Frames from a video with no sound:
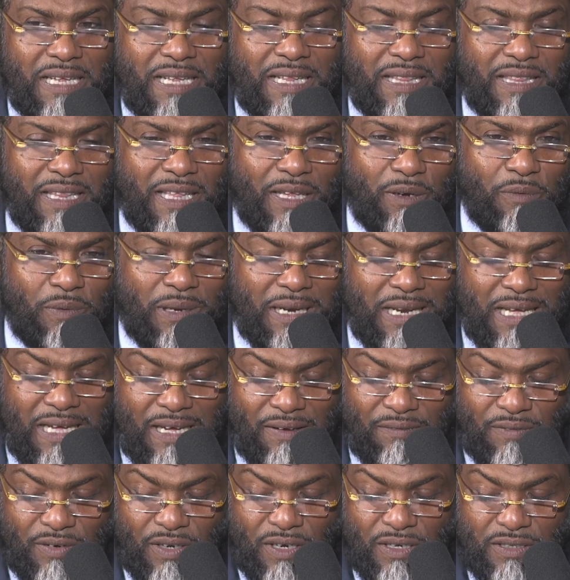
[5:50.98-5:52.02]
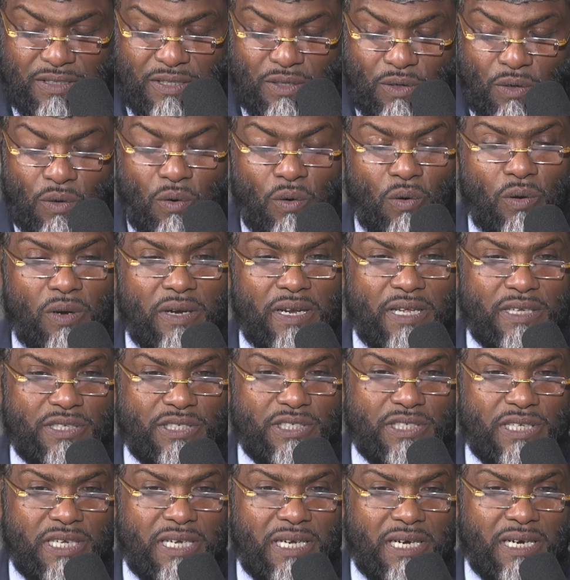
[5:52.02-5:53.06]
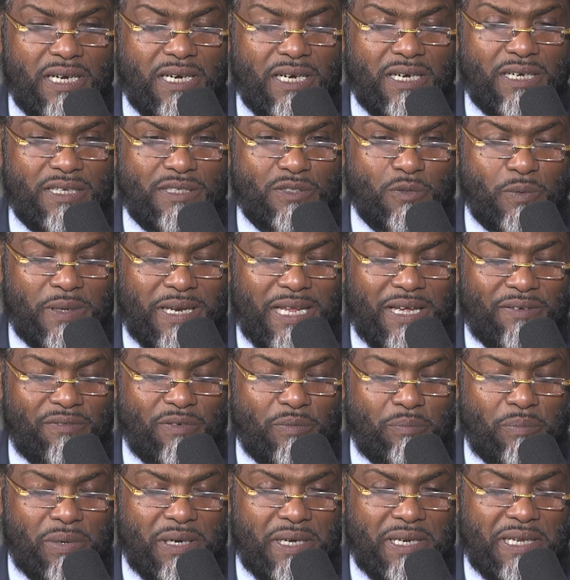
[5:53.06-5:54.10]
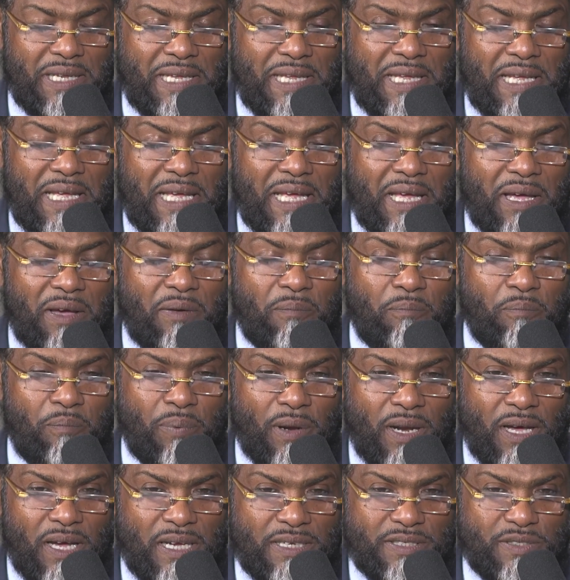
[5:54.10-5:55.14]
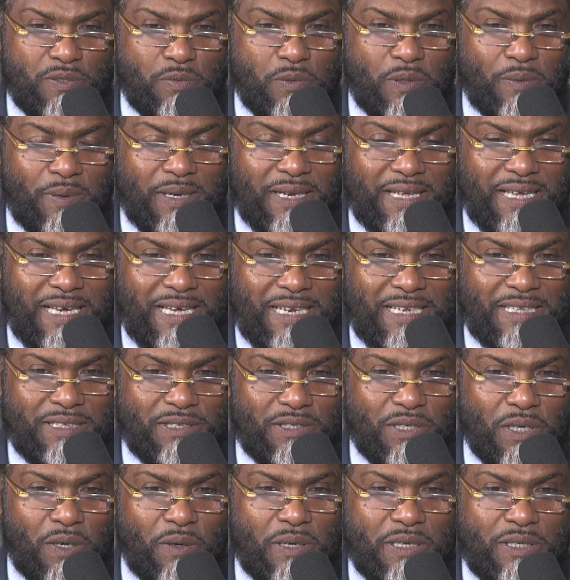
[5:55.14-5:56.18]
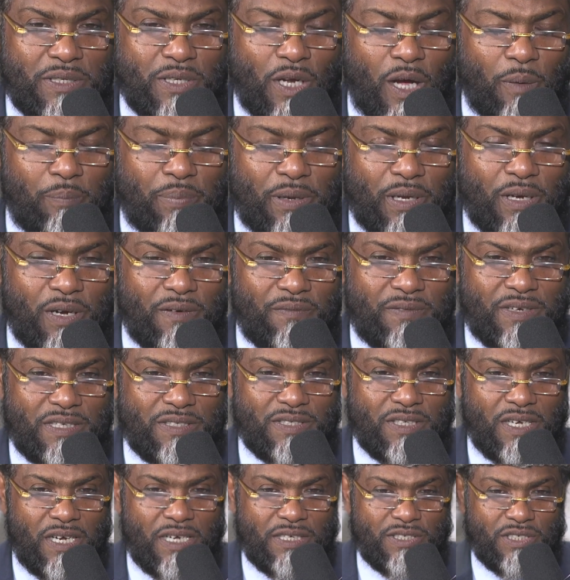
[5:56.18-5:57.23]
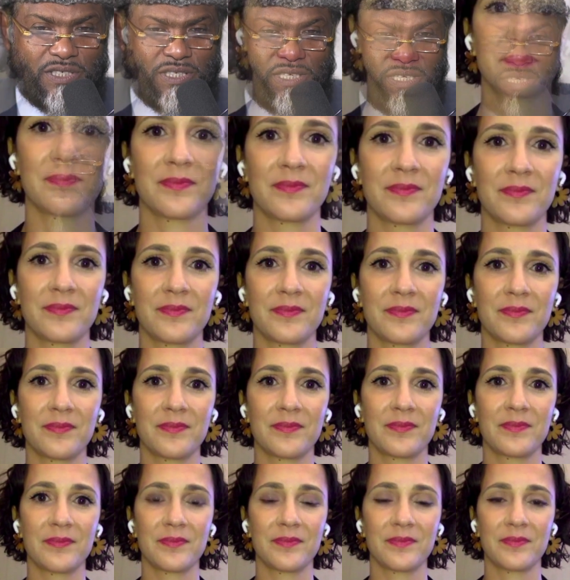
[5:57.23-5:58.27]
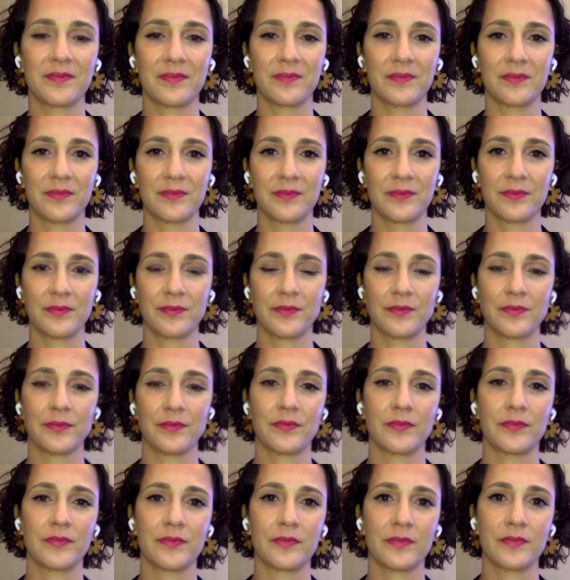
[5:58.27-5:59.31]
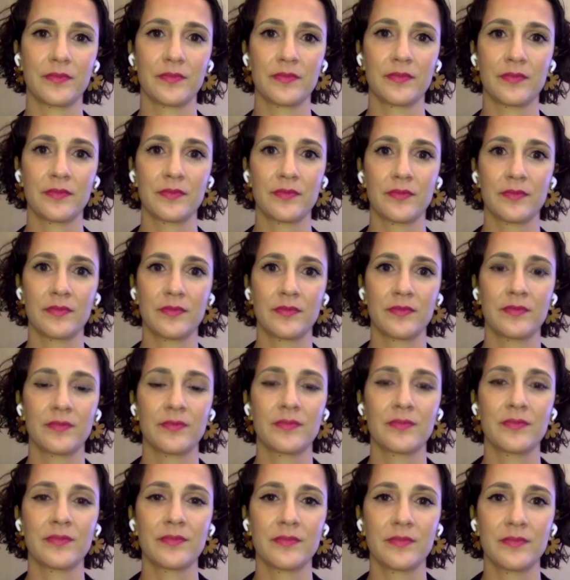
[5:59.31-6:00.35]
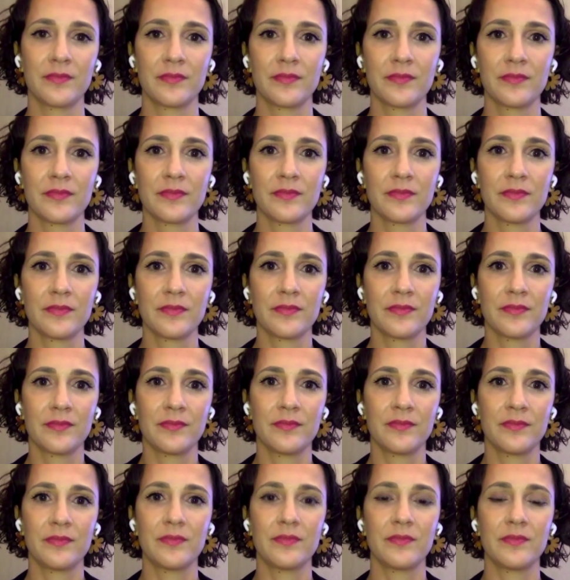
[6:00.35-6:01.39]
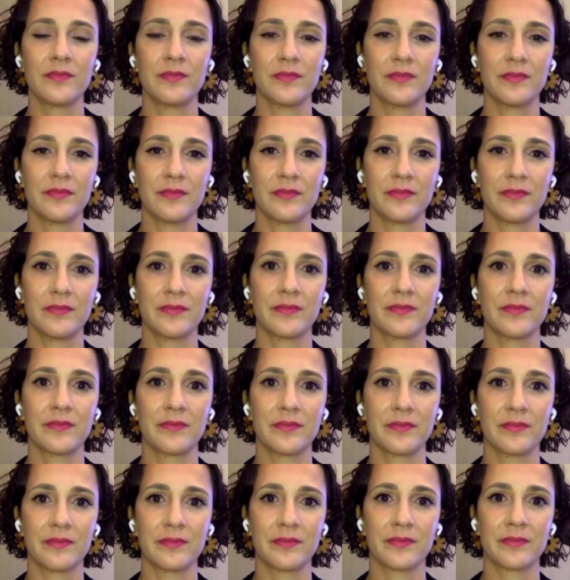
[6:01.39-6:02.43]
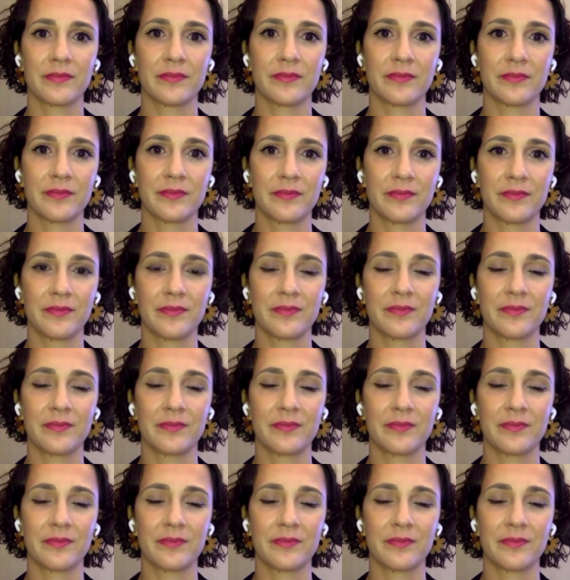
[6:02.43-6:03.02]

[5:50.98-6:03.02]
Then we'll have Dr. Holder share hers with everybody. Plus, we will get into our topic of discussion. We'll interact and cut in here and there and let our audience benefit